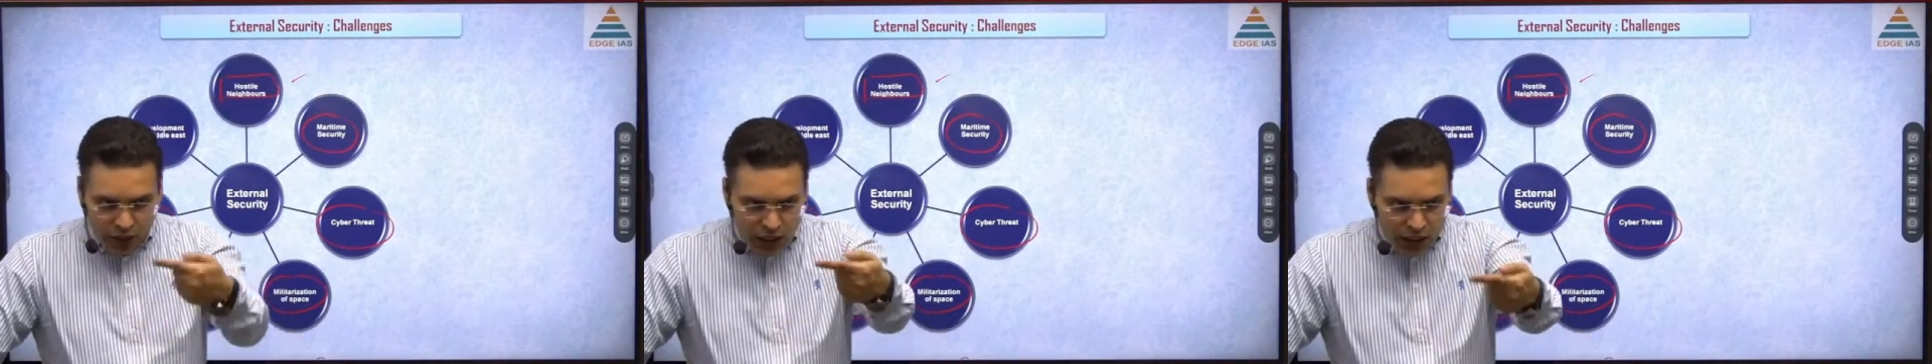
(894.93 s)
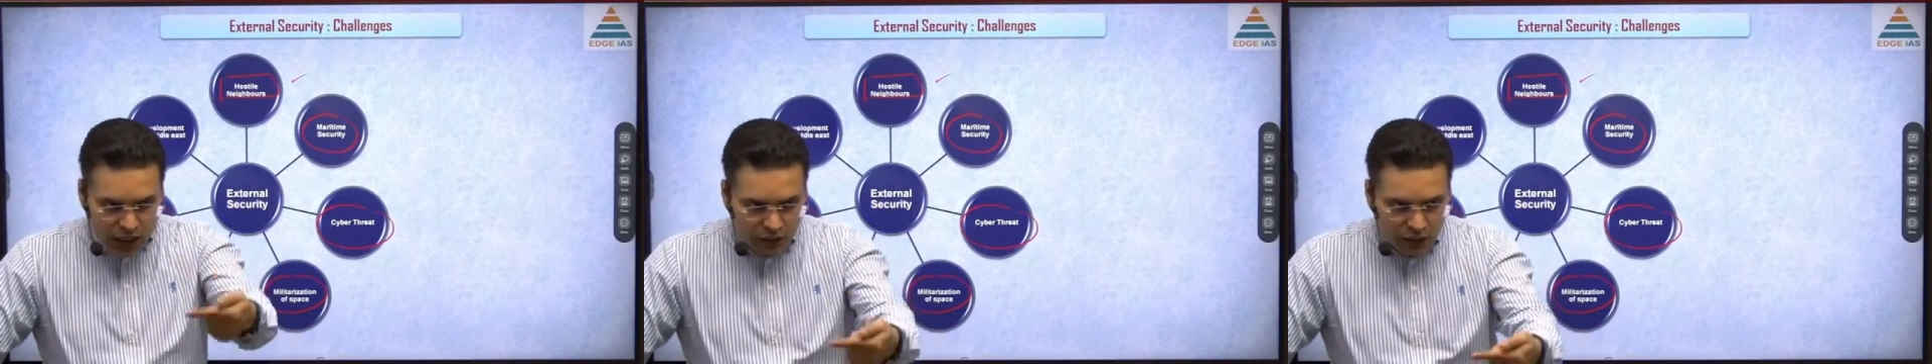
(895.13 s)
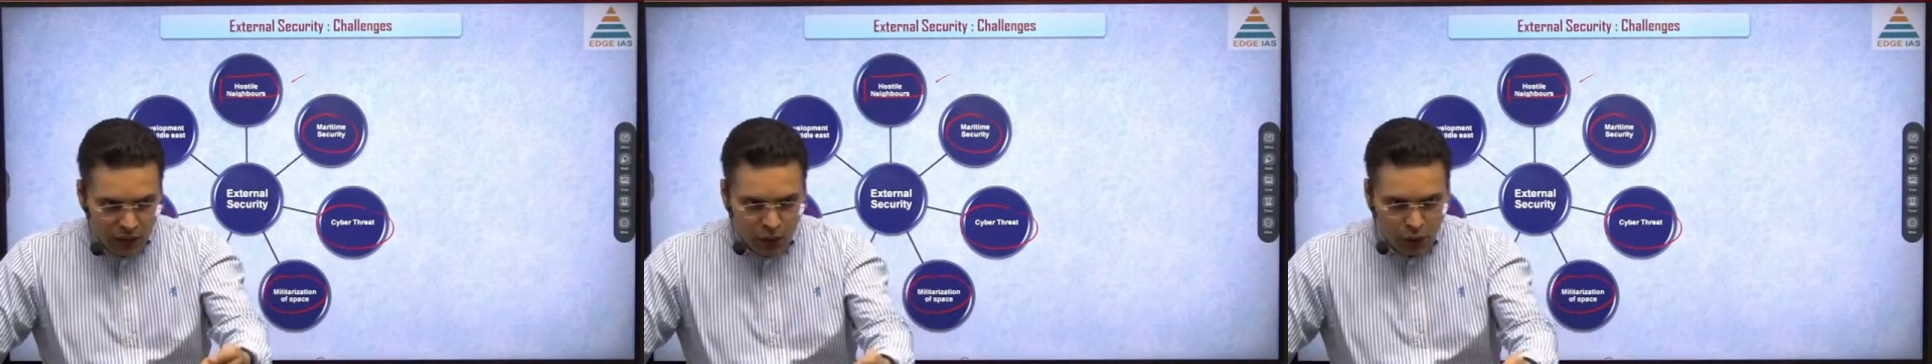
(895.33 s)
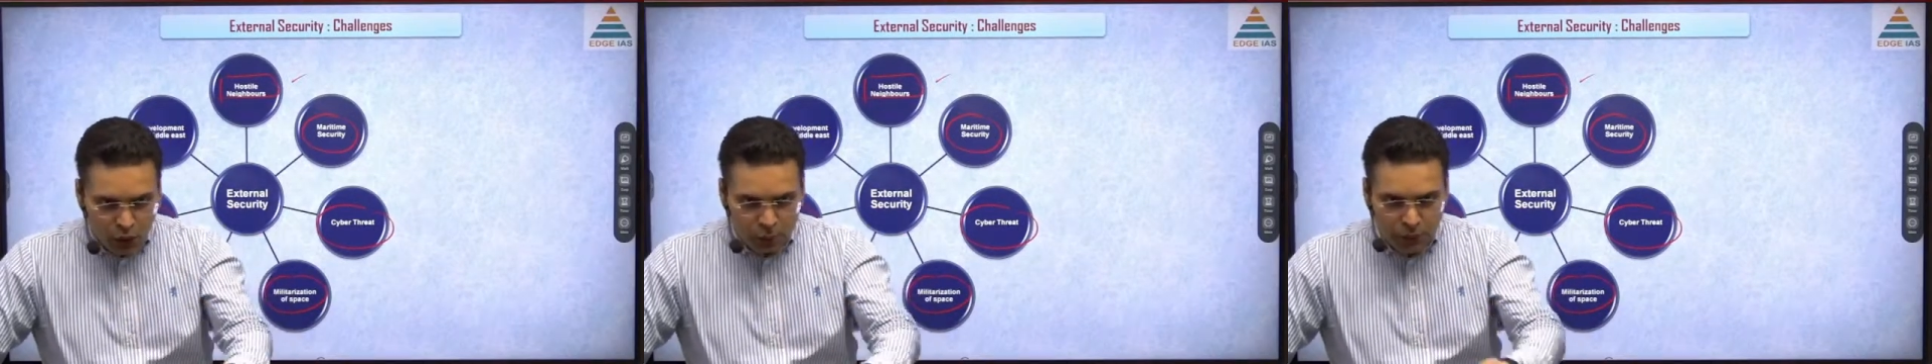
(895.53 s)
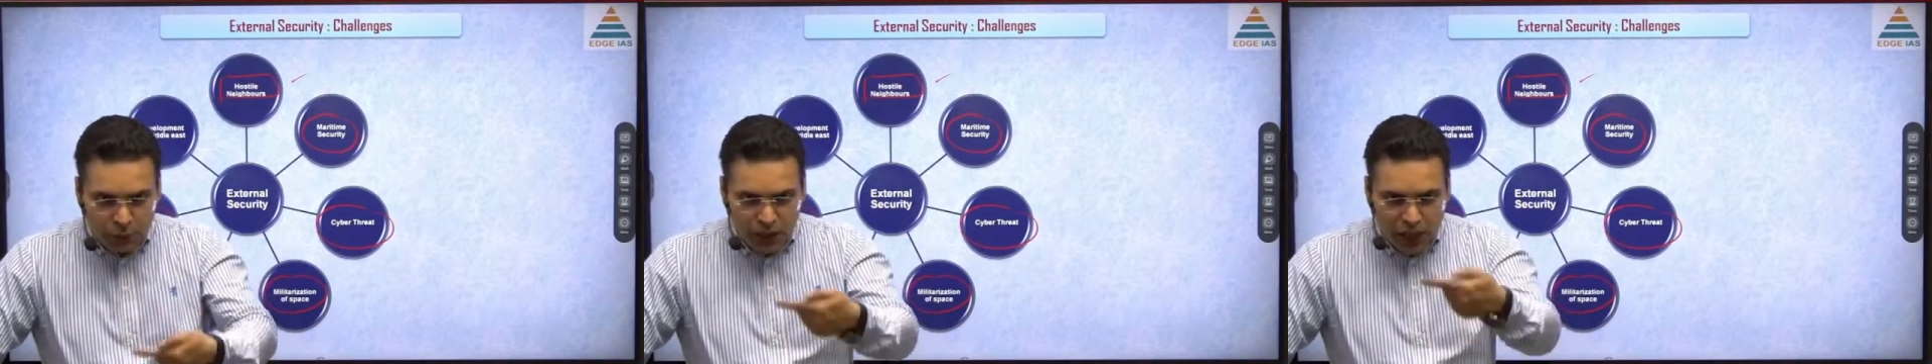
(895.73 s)
country will grow,
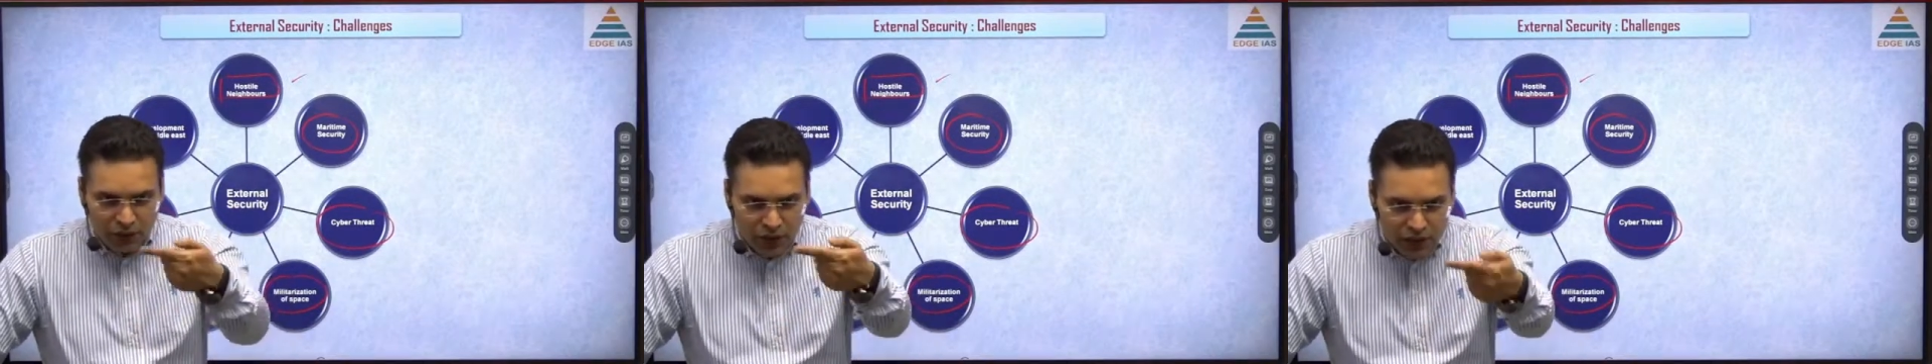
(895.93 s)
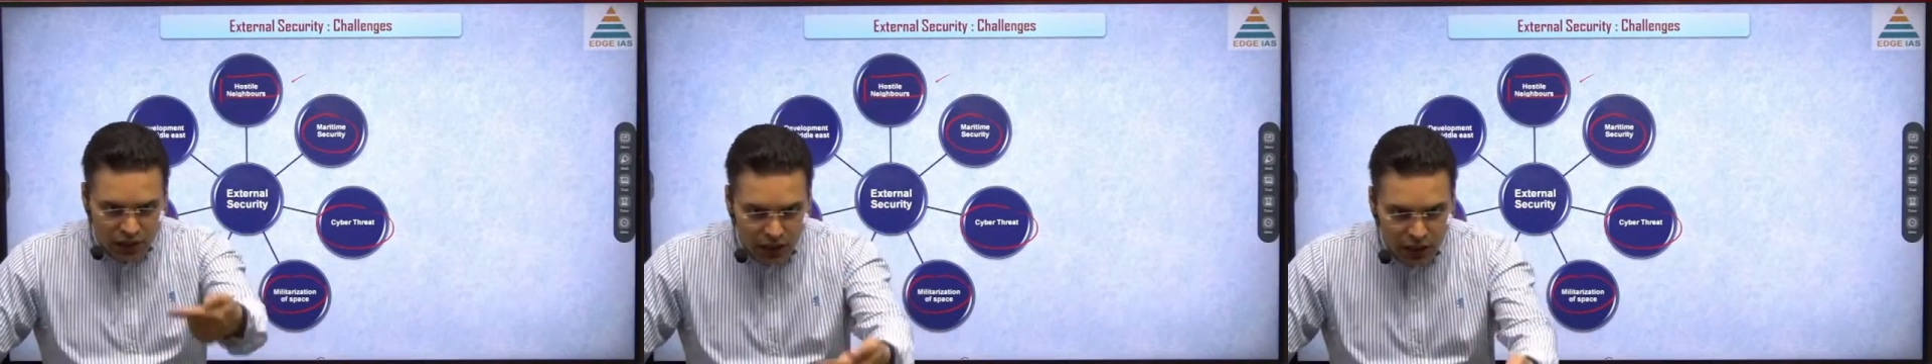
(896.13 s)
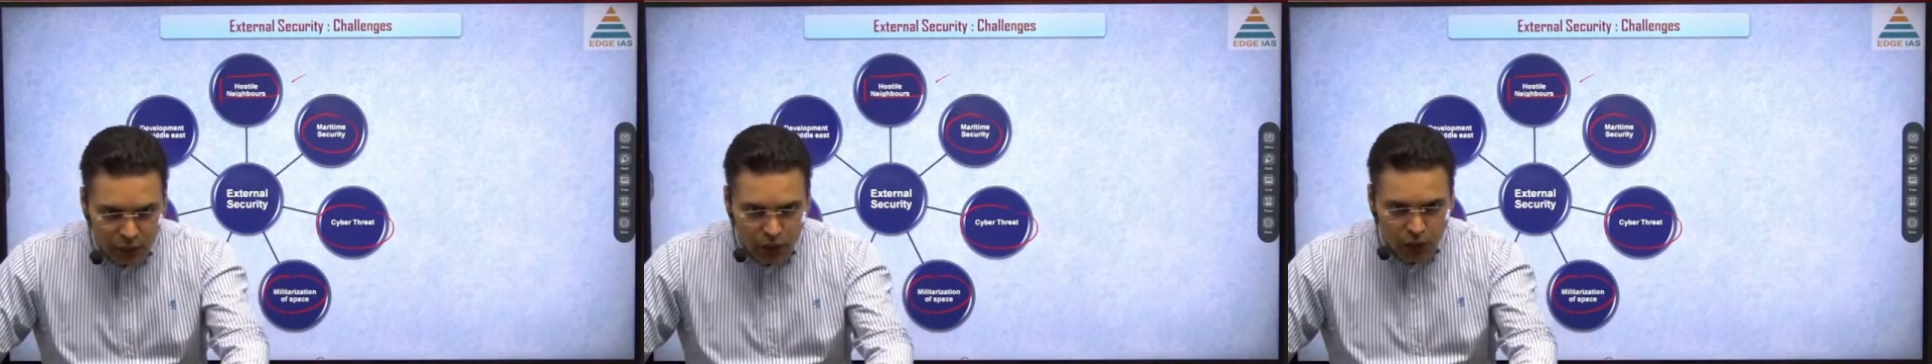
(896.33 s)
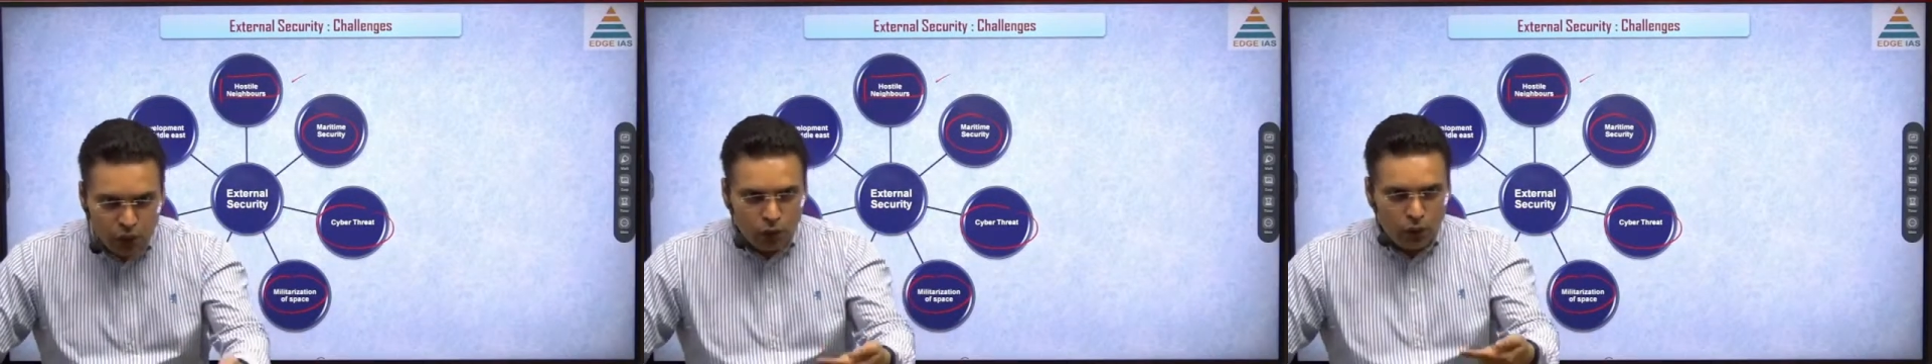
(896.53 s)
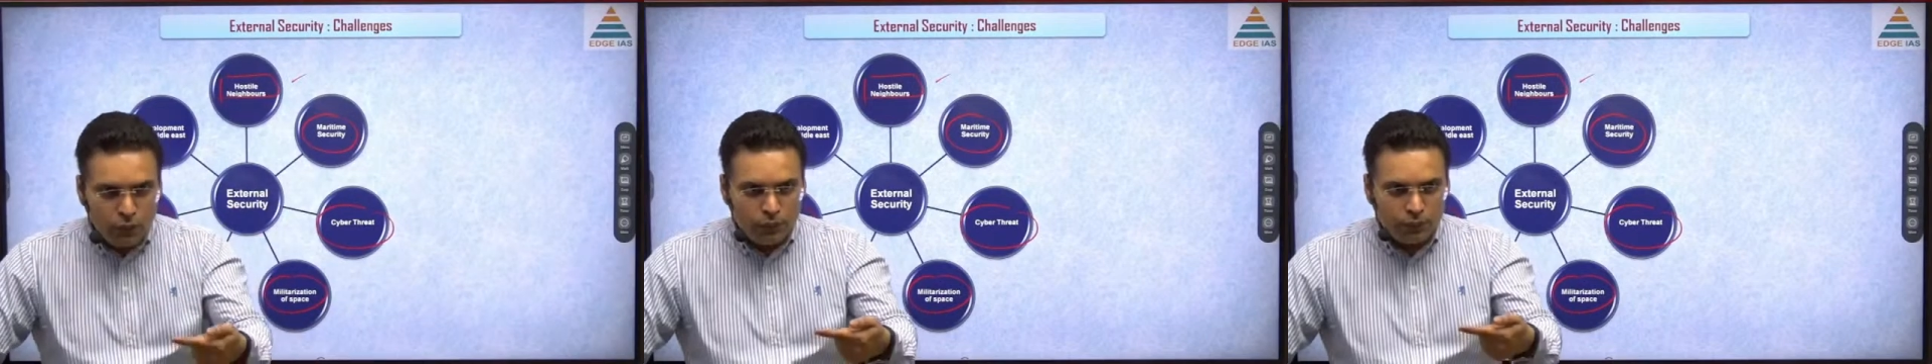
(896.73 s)
people's average income will
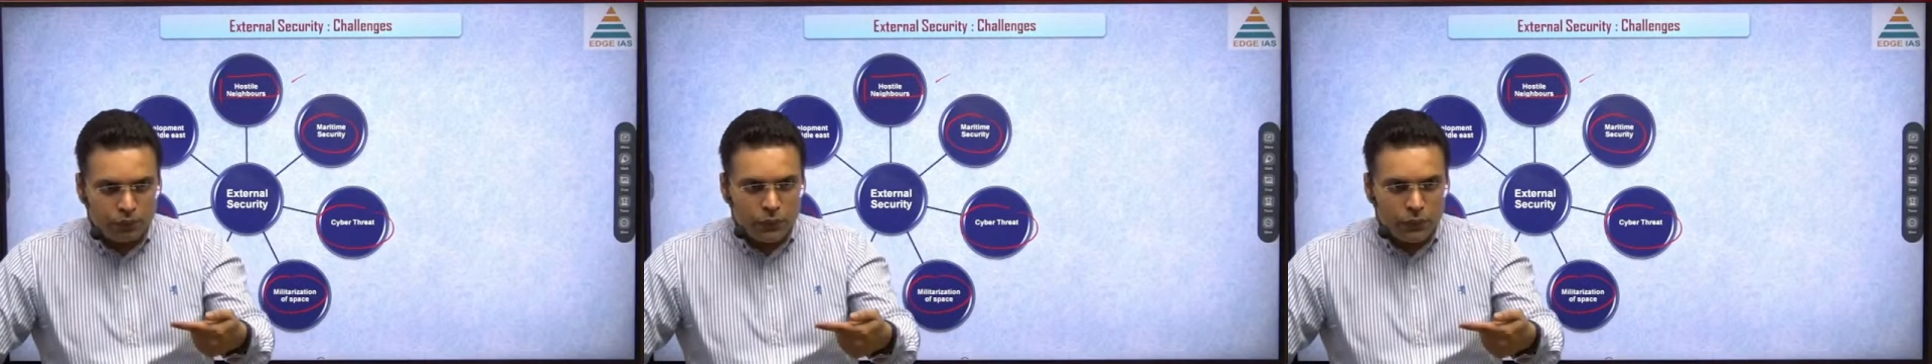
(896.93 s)
grow,